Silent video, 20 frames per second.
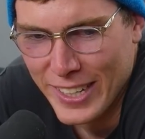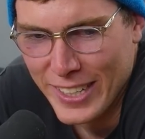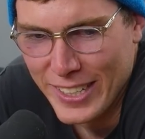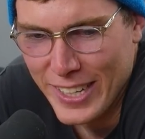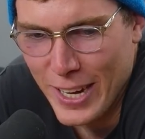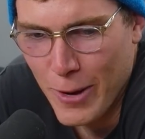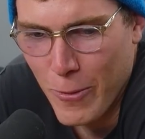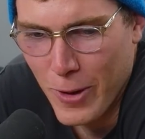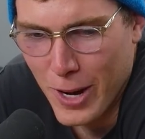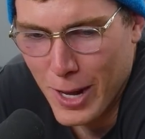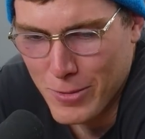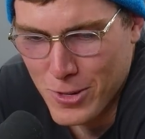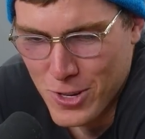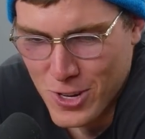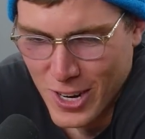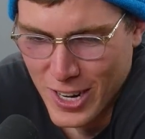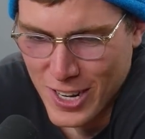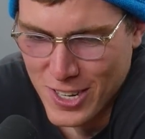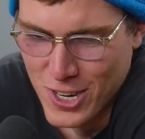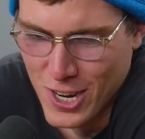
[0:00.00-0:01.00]
went up to
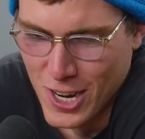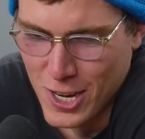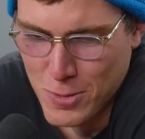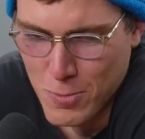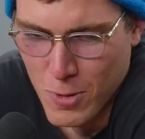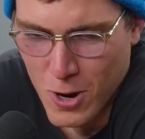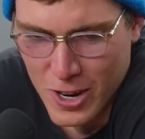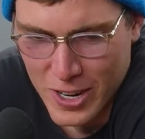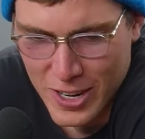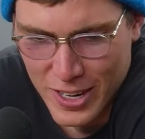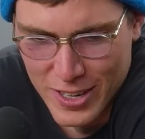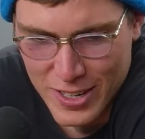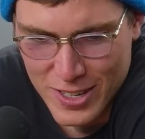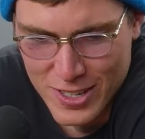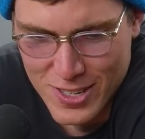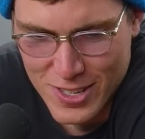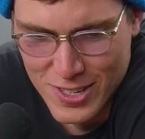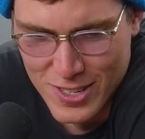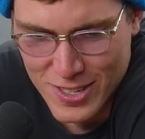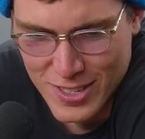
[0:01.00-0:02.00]
try to chest mark it, and
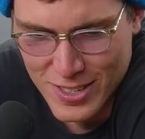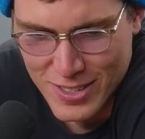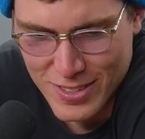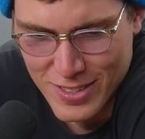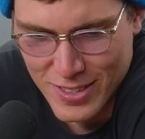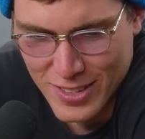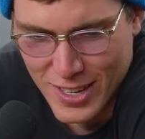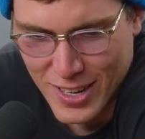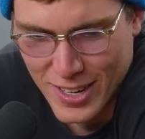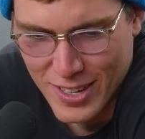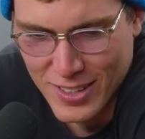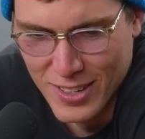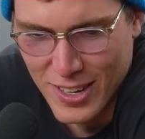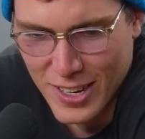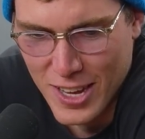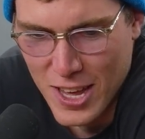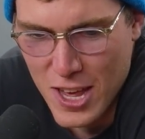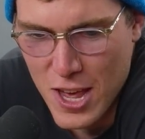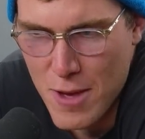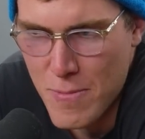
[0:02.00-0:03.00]
as soon as it kind of
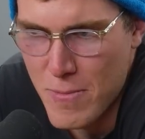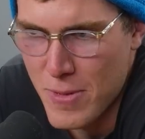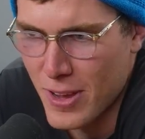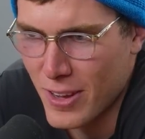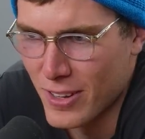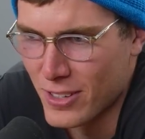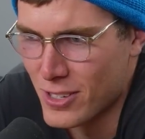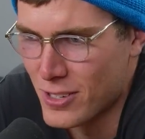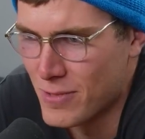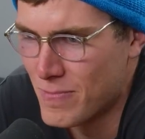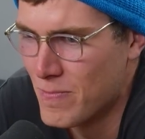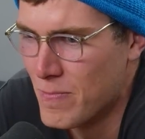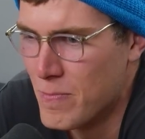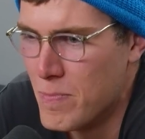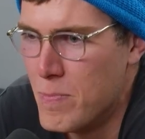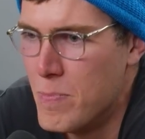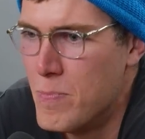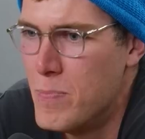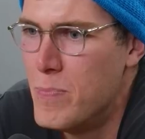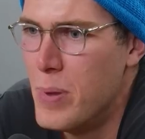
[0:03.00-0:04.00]
like hit me, I'll just
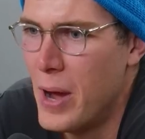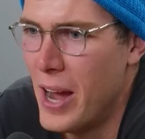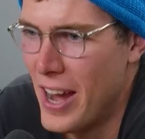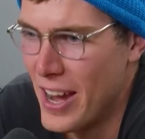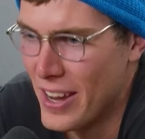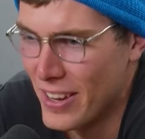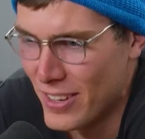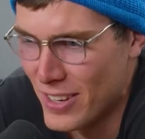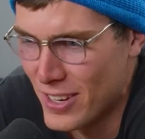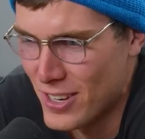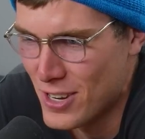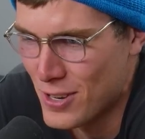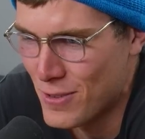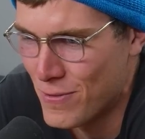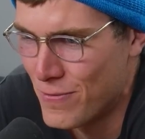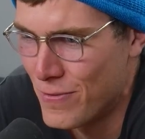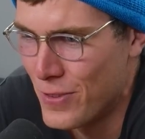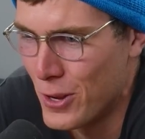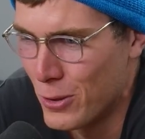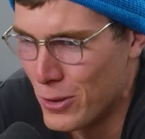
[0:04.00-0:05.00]
bang. You could
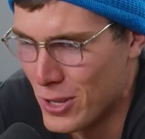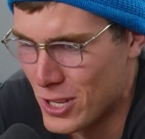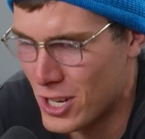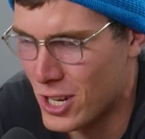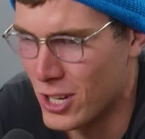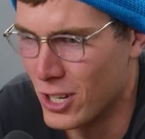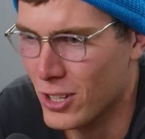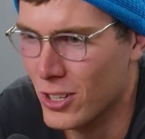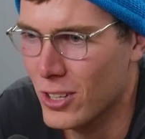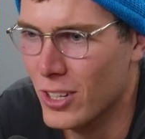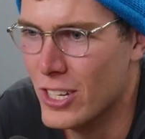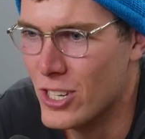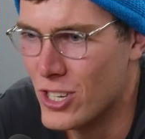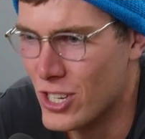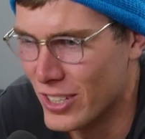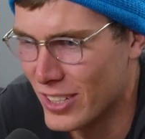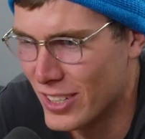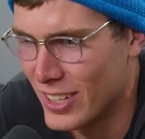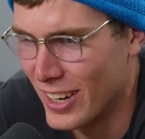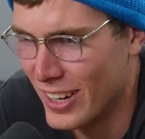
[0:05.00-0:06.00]
just feel this
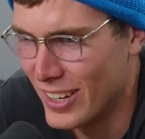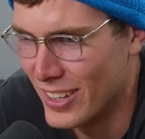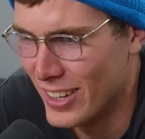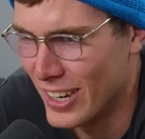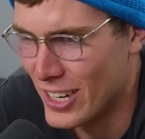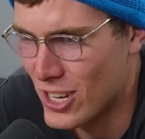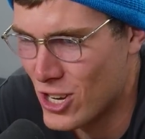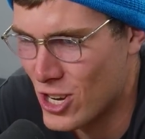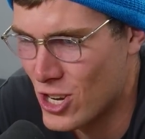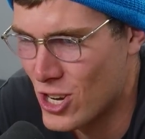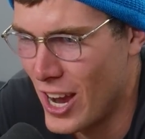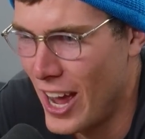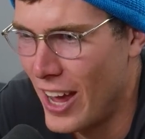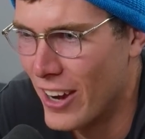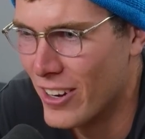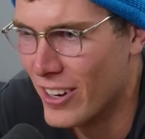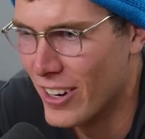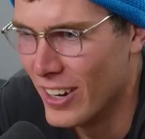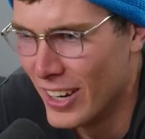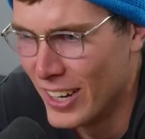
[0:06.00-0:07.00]
collision kind of like
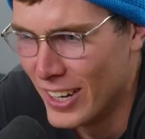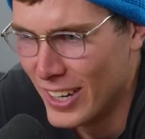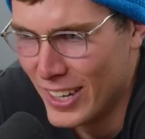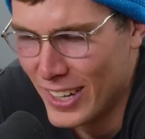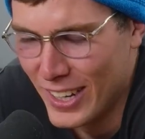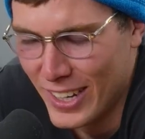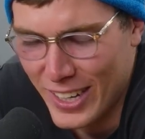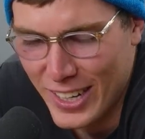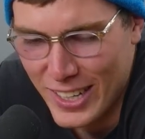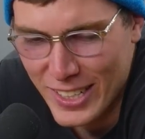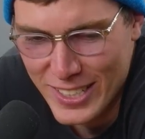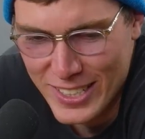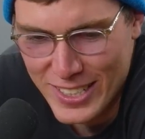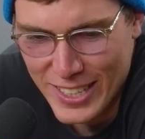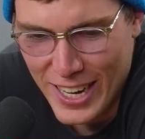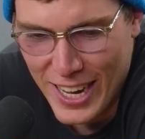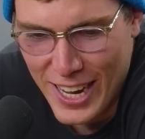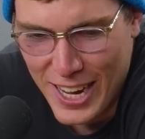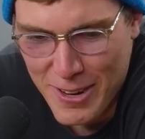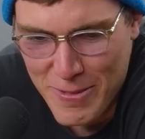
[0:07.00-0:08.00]
shatter and
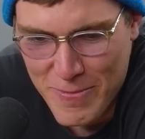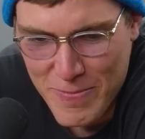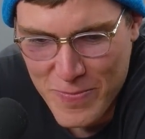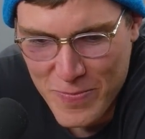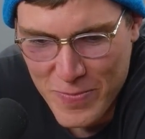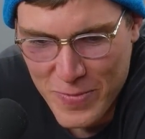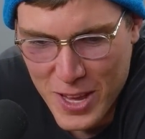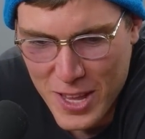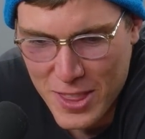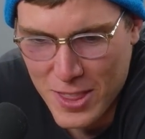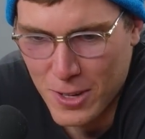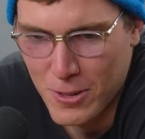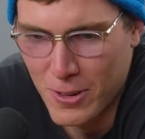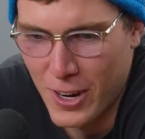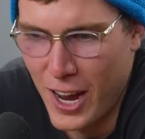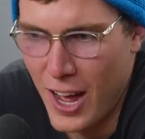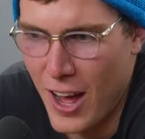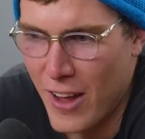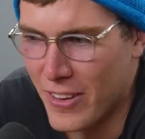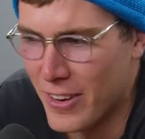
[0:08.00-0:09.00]
hit the
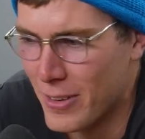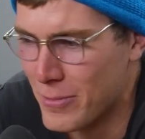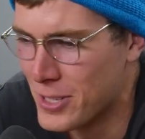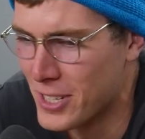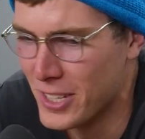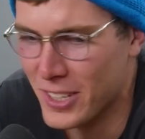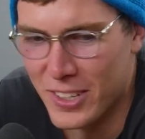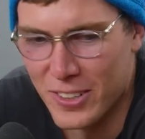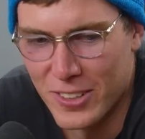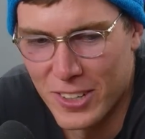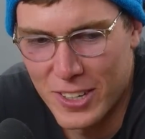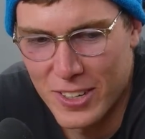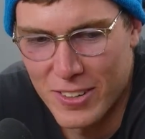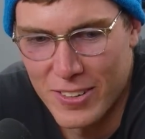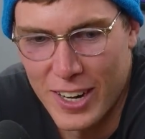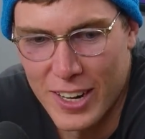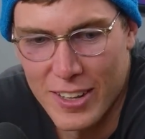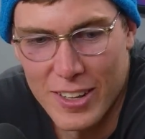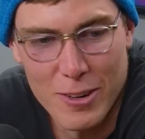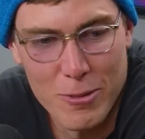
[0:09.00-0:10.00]
ground, and I'm sitting there looking
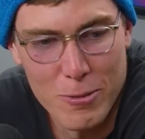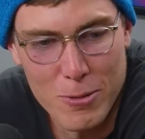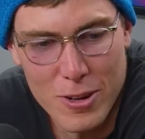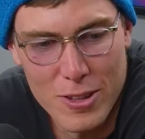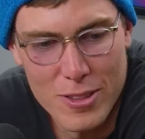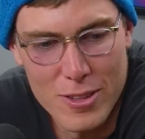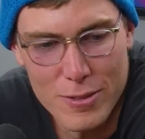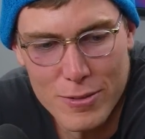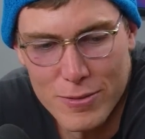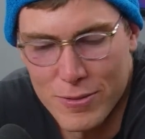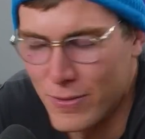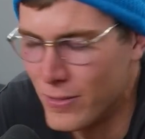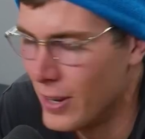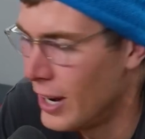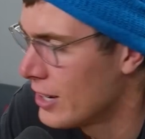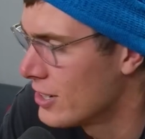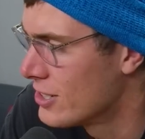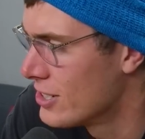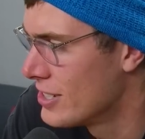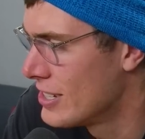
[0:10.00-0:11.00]
around like, what the
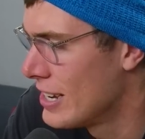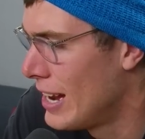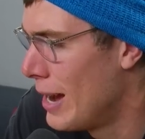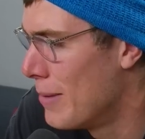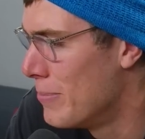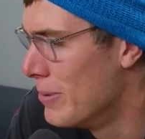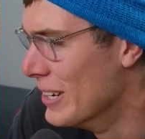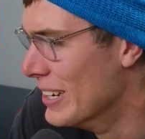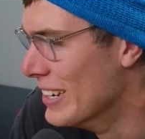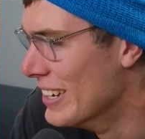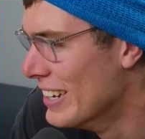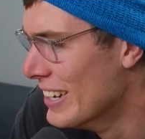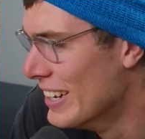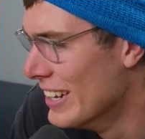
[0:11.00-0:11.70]
fuck just happened?